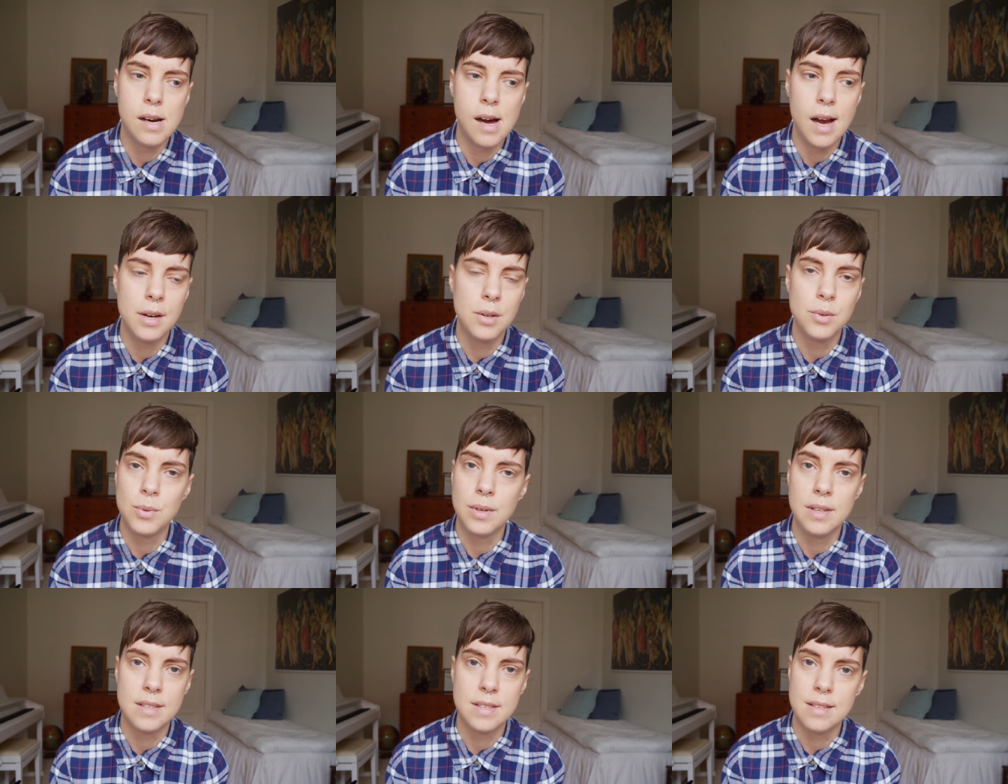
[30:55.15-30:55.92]
i don't
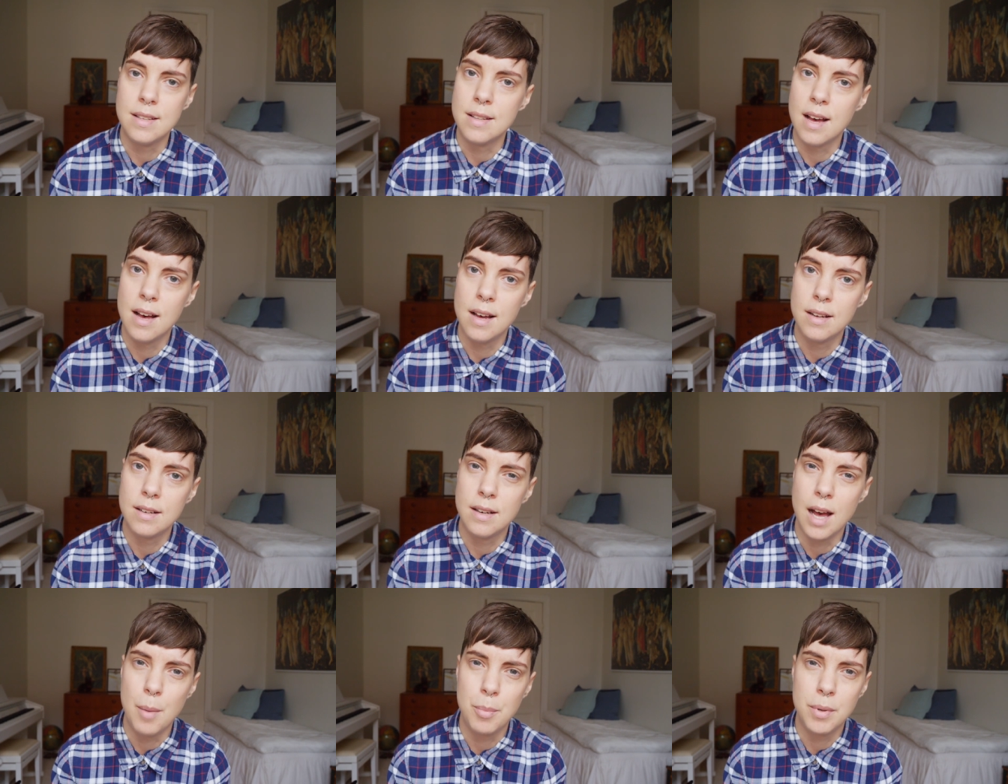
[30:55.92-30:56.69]
really see that
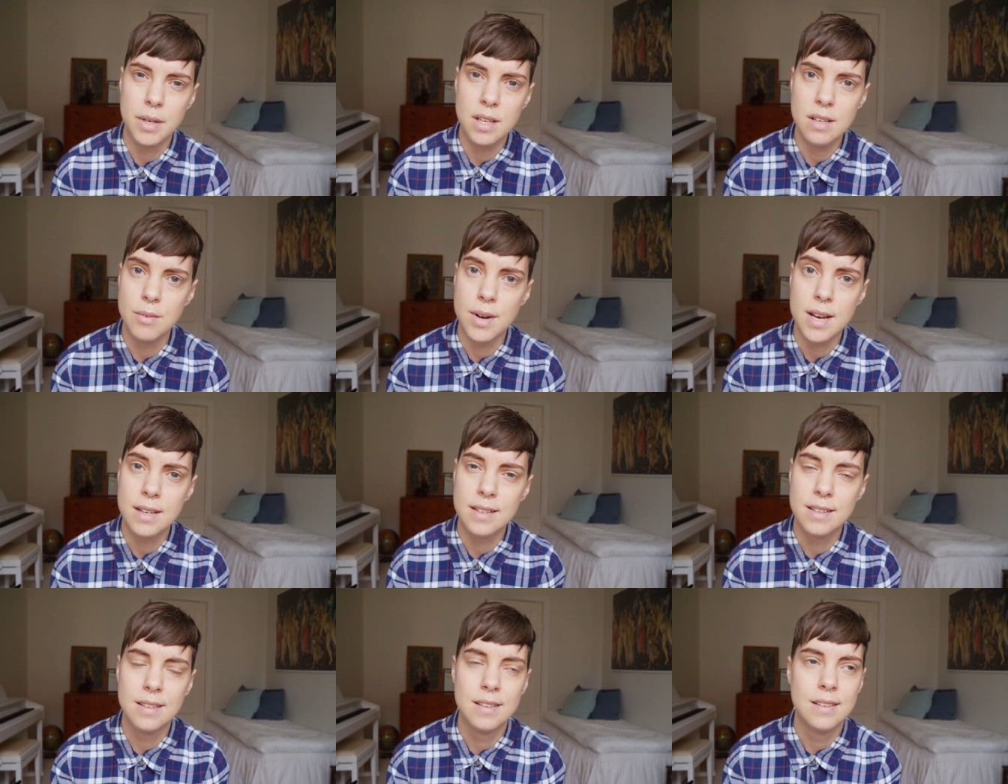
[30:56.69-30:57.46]
happening
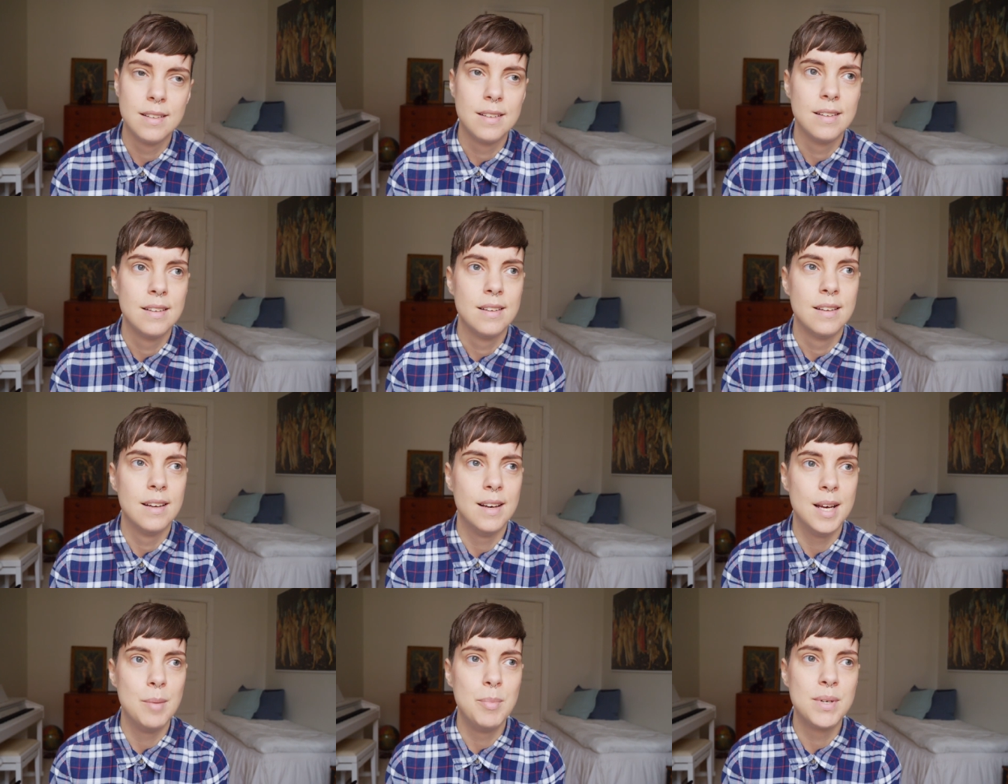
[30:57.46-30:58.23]
right
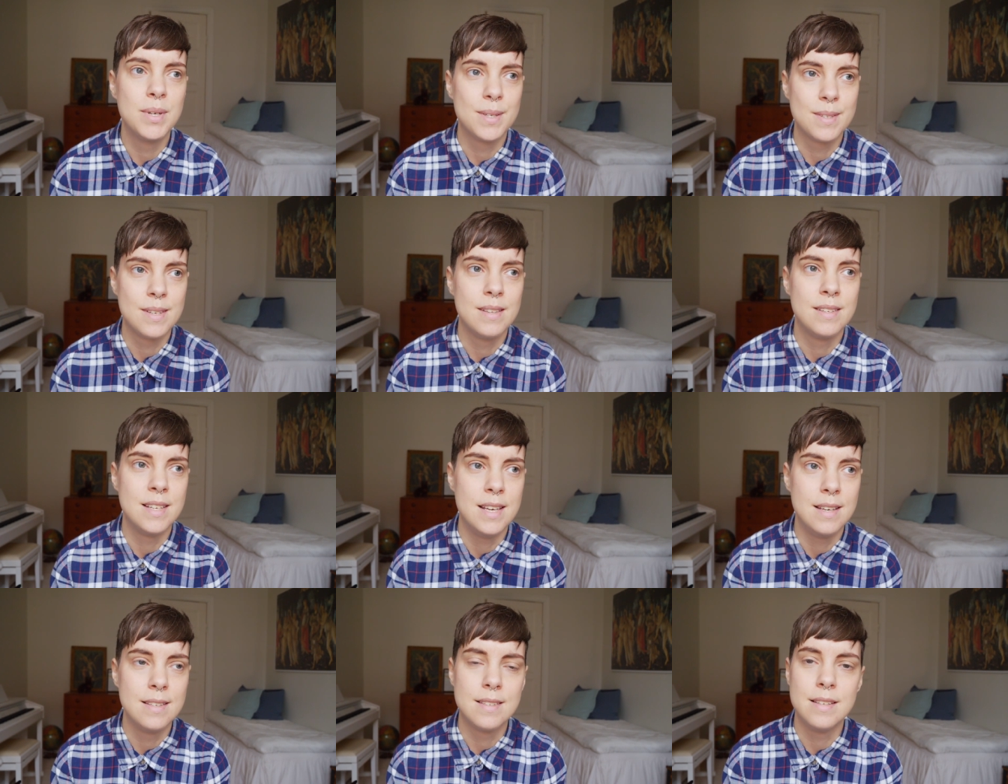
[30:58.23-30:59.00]
uh, because it
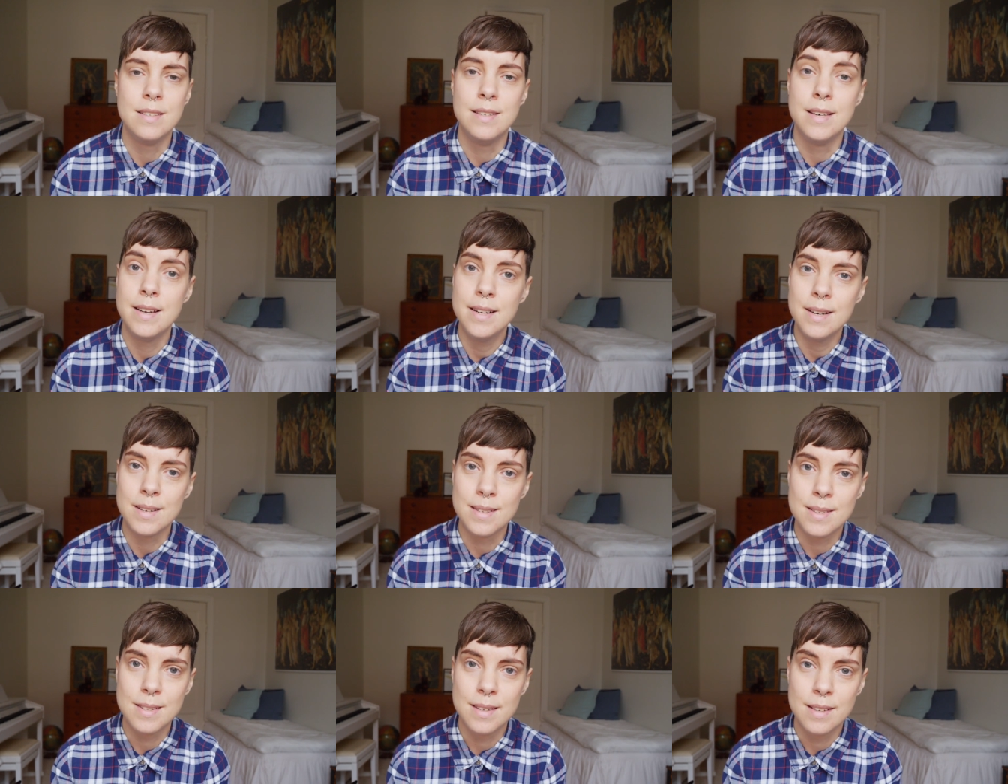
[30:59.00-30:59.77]
takes
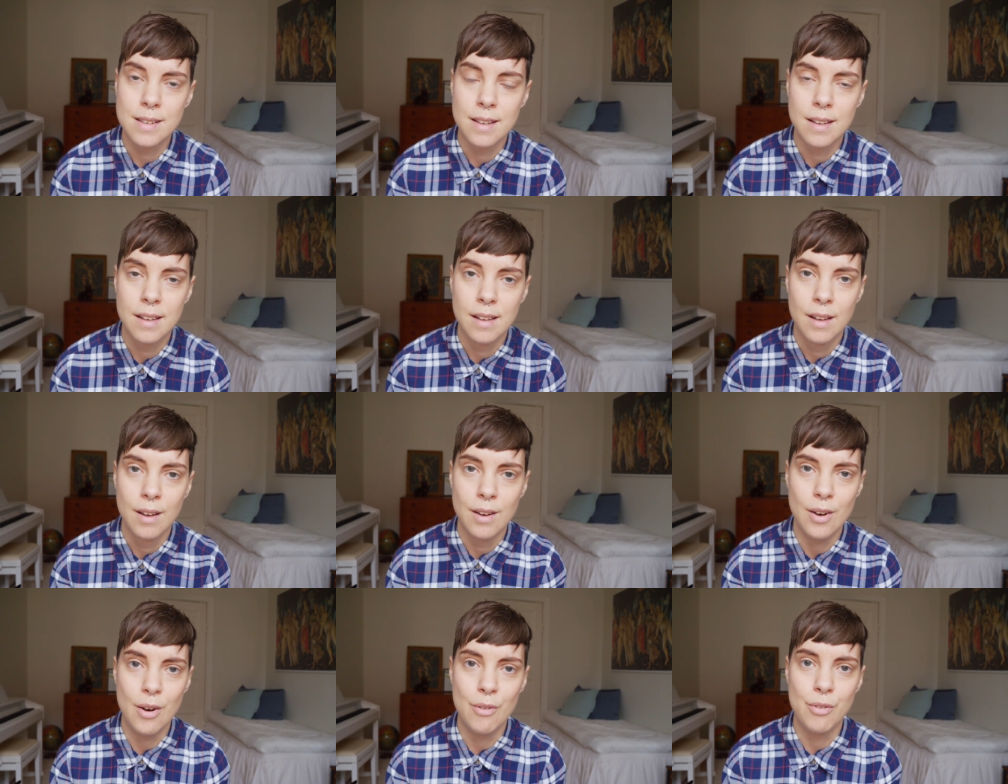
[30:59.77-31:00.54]
years
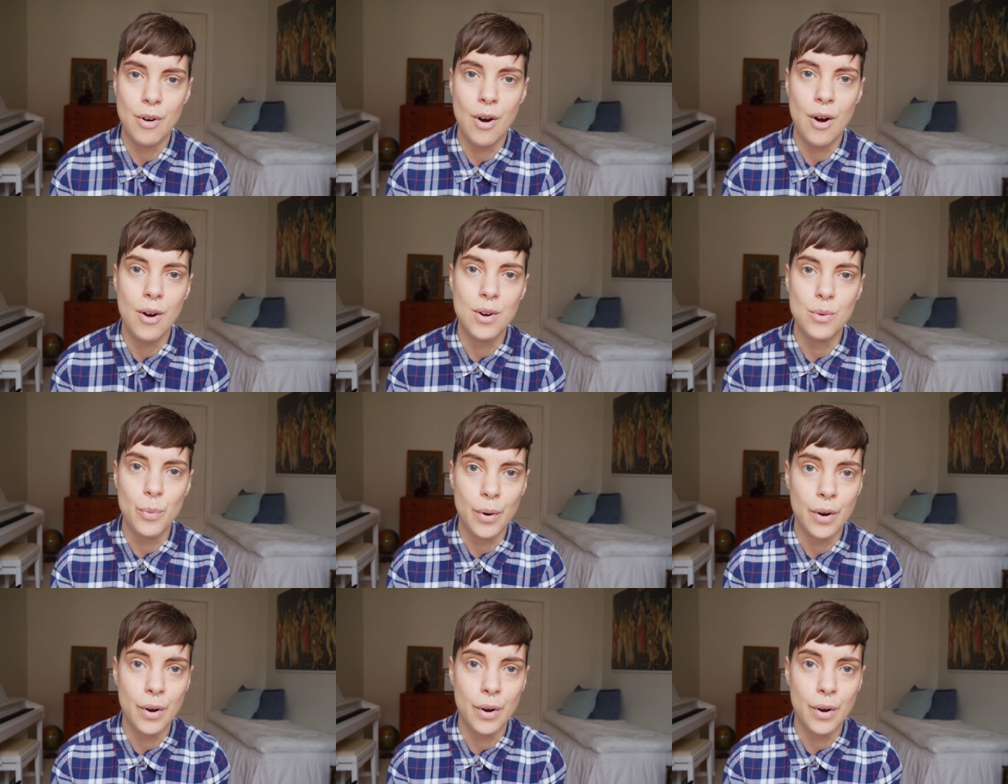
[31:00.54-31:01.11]
of hard